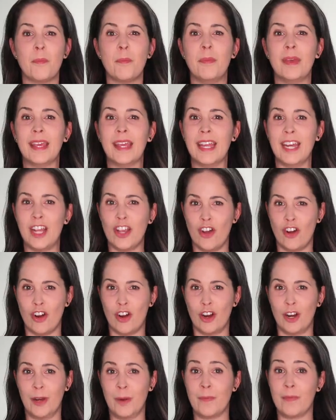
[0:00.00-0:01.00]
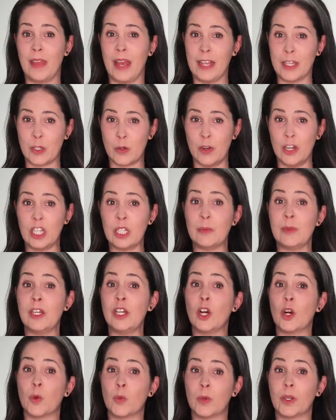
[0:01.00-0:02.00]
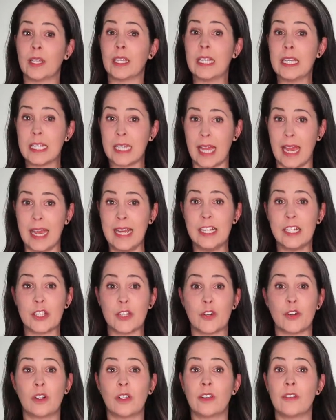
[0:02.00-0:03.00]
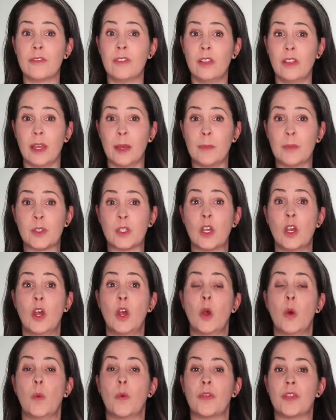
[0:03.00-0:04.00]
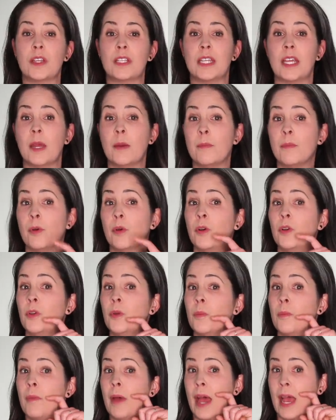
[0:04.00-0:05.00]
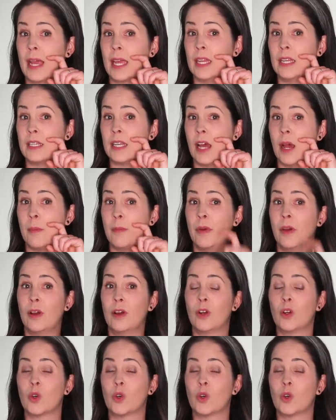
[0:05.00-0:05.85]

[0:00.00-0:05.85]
Beginning R, that's going to be a really tight circle of the lips with the tip pulled back and up.